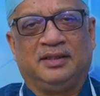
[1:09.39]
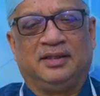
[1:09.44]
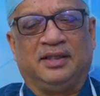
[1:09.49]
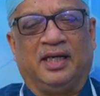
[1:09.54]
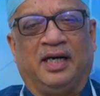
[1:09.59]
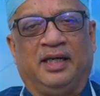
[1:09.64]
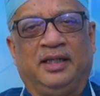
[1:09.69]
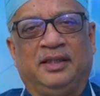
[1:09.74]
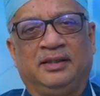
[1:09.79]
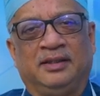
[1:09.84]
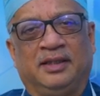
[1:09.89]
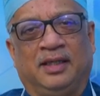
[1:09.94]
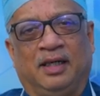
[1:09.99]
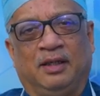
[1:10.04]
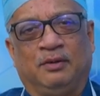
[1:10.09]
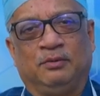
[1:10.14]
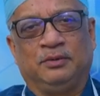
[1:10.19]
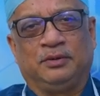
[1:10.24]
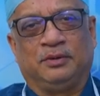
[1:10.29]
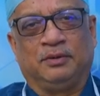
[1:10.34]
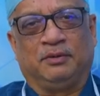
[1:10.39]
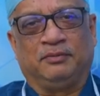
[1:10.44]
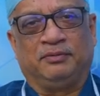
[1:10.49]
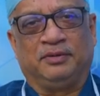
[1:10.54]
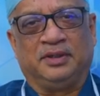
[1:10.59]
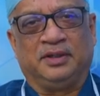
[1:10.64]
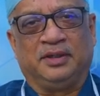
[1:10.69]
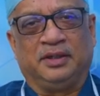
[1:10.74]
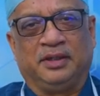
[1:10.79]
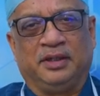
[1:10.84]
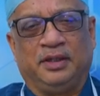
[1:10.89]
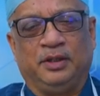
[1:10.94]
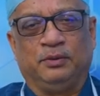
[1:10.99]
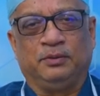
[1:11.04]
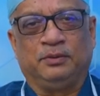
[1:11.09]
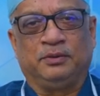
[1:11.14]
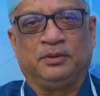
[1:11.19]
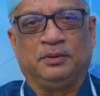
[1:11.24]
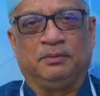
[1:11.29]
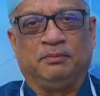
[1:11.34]
dying out of an
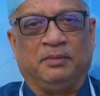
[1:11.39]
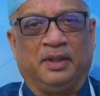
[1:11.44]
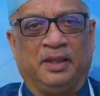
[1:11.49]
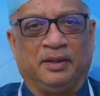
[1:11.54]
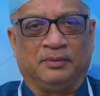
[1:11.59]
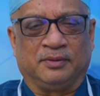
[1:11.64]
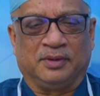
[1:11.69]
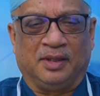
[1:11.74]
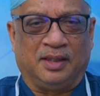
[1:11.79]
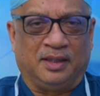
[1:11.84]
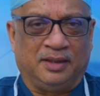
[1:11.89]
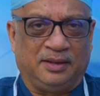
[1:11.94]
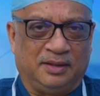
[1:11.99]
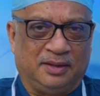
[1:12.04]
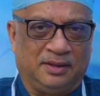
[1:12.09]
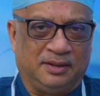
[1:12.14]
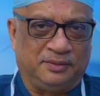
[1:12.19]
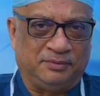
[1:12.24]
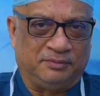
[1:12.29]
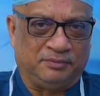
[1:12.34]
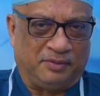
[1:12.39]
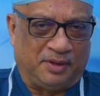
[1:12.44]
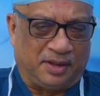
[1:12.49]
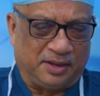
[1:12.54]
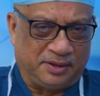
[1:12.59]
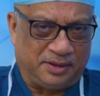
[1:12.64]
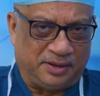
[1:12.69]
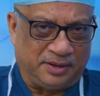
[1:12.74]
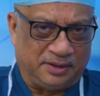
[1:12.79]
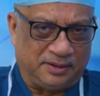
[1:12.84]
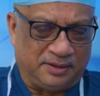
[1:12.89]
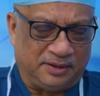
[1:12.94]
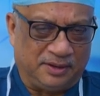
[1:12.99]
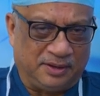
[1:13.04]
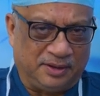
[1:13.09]
acute myocardial infarction,